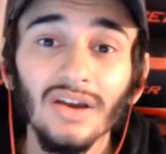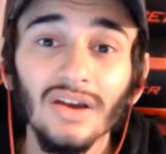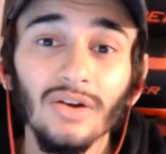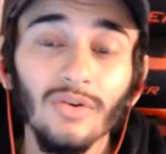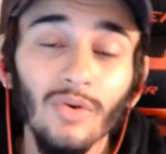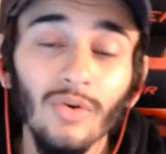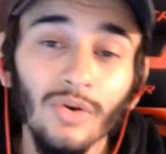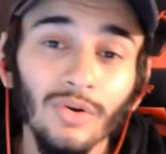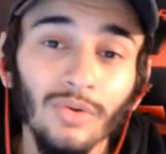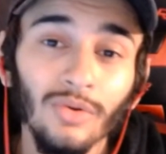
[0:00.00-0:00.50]

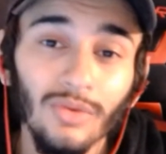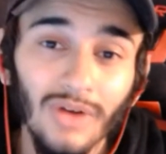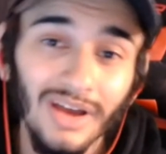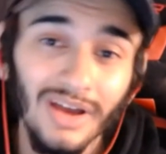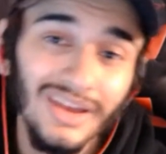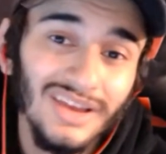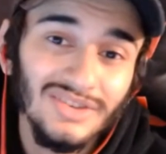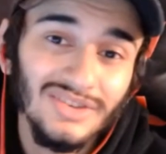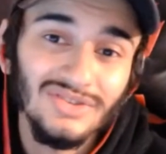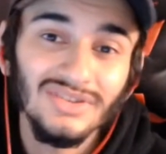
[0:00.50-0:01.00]
quote, I
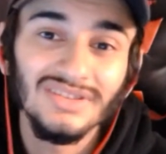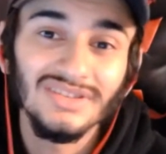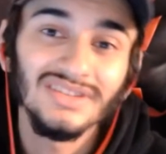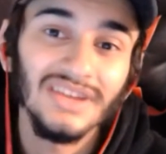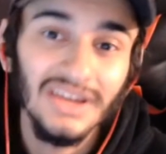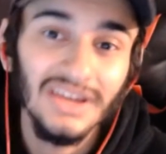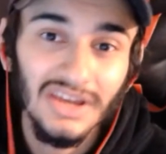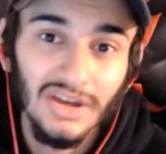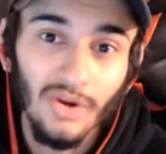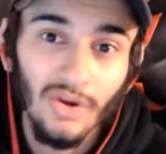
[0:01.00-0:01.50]
guess you could
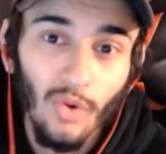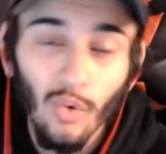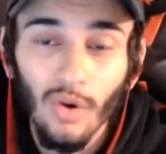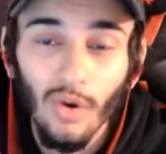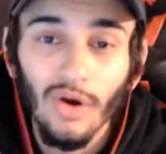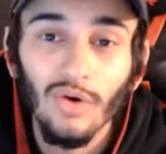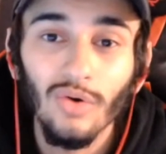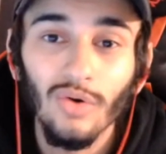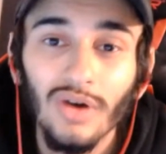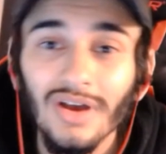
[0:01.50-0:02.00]
say,
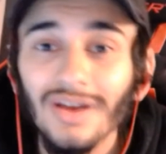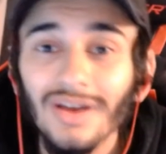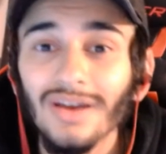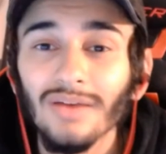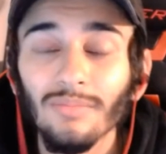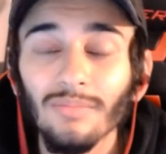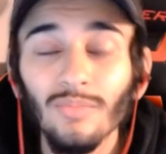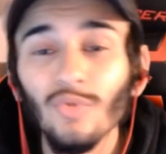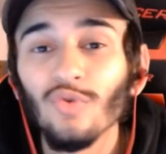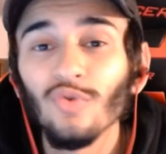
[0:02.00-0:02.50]
quote,
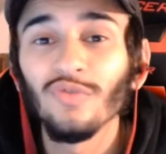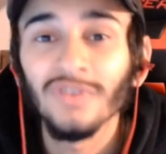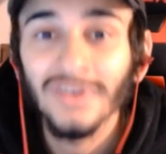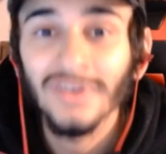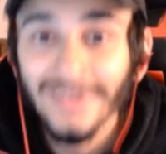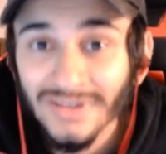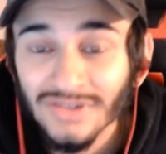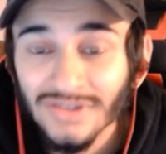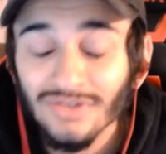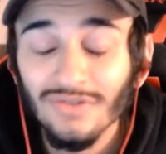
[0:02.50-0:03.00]
moving
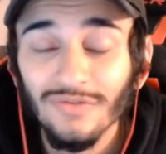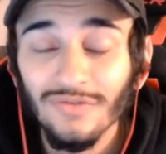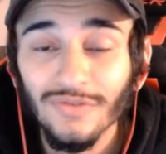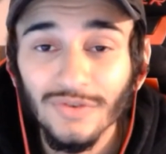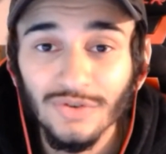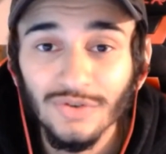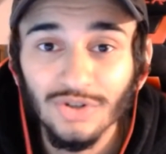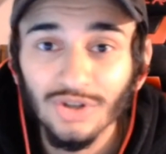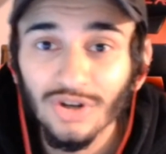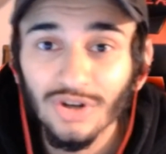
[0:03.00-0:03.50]
into the
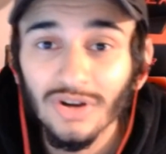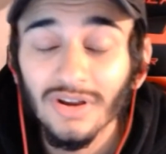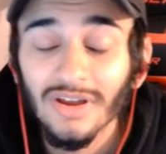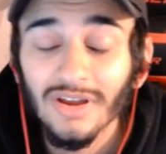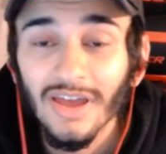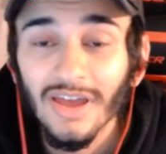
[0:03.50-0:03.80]
future.